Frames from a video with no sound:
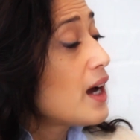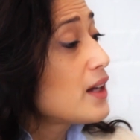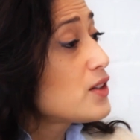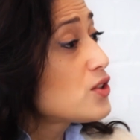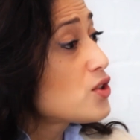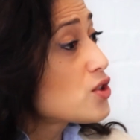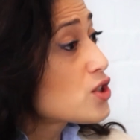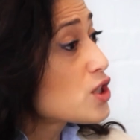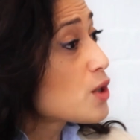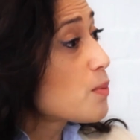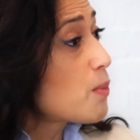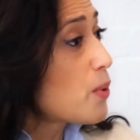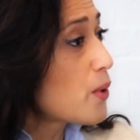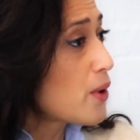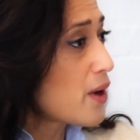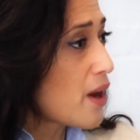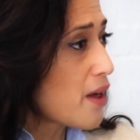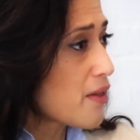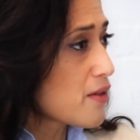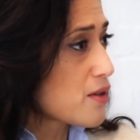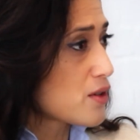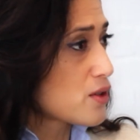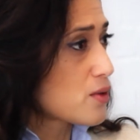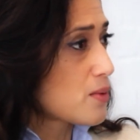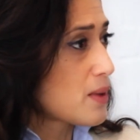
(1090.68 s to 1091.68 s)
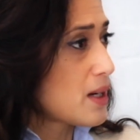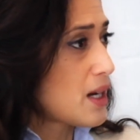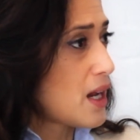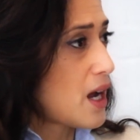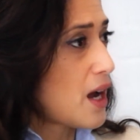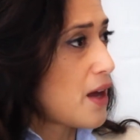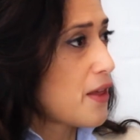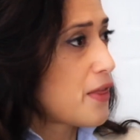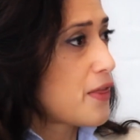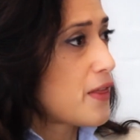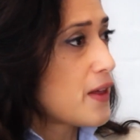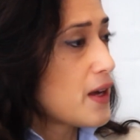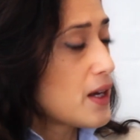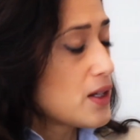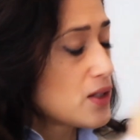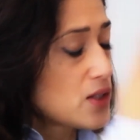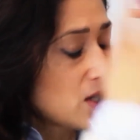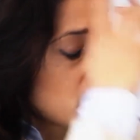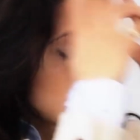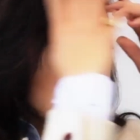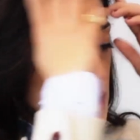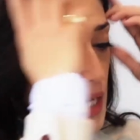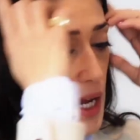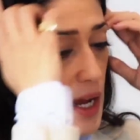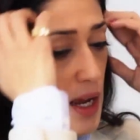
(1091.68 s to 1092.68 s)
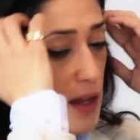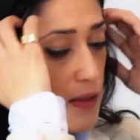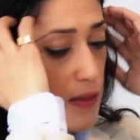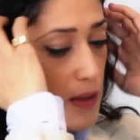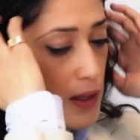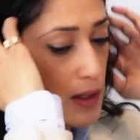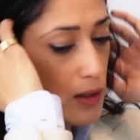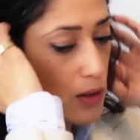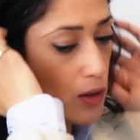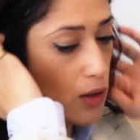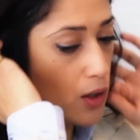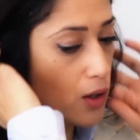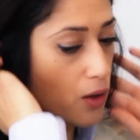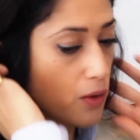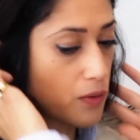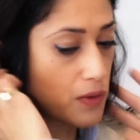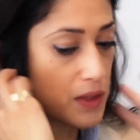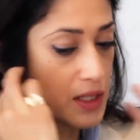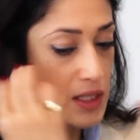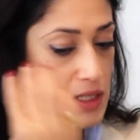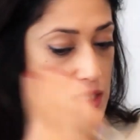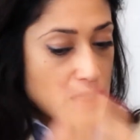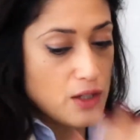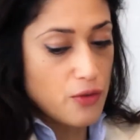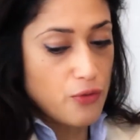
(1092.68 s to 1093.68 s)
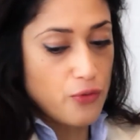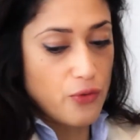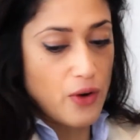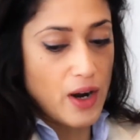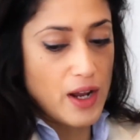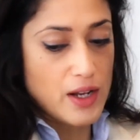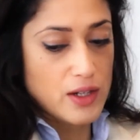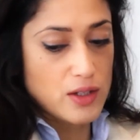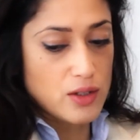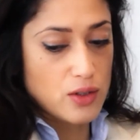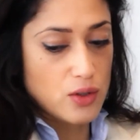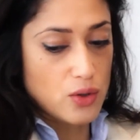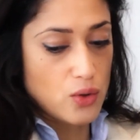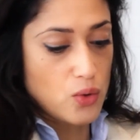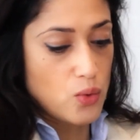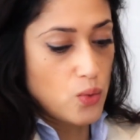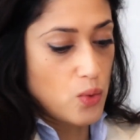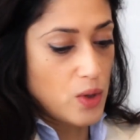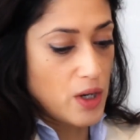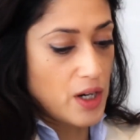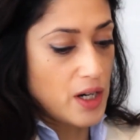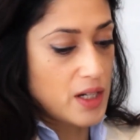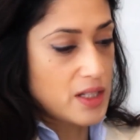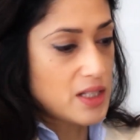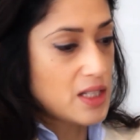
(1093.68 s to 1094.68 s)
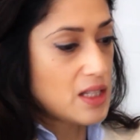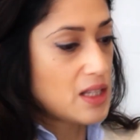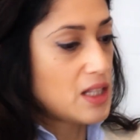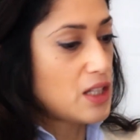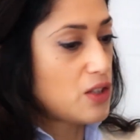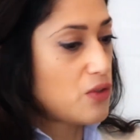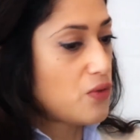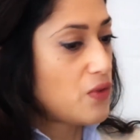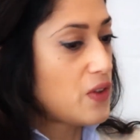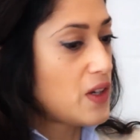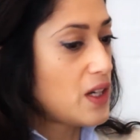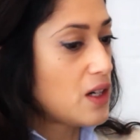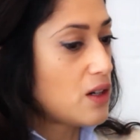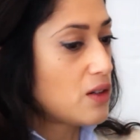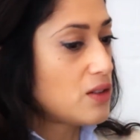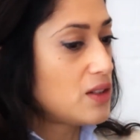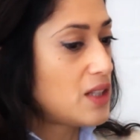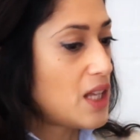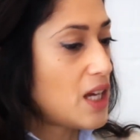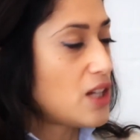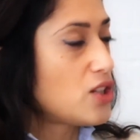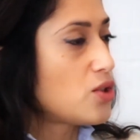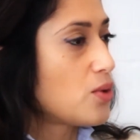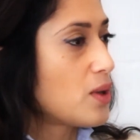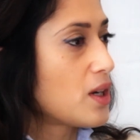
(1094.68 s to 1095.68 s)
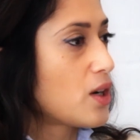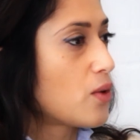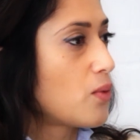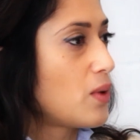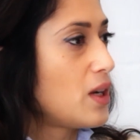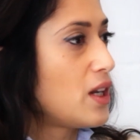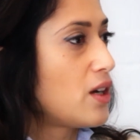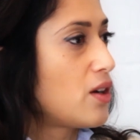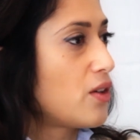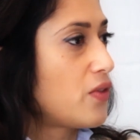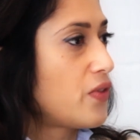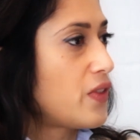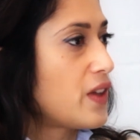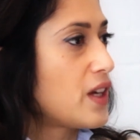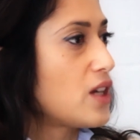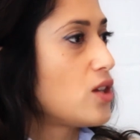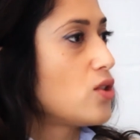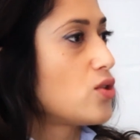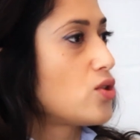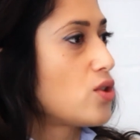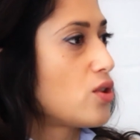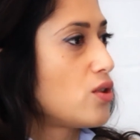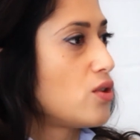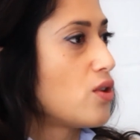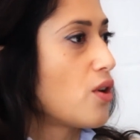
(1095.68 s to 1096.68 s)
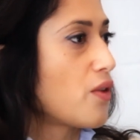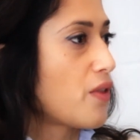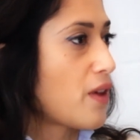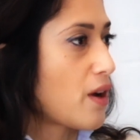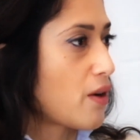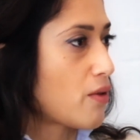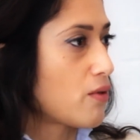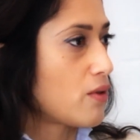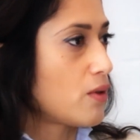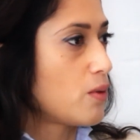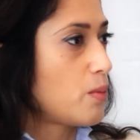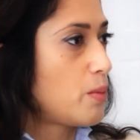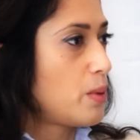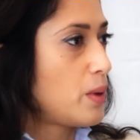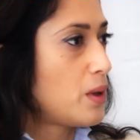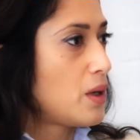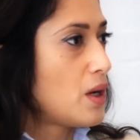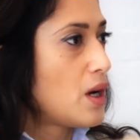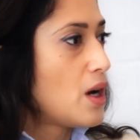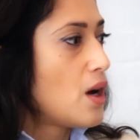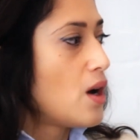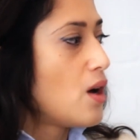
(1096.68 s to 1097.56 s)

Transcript: And to support others, really, I think. To say that, you know, this is a friend who works in this field, they're doing a really good thing, you should know their group.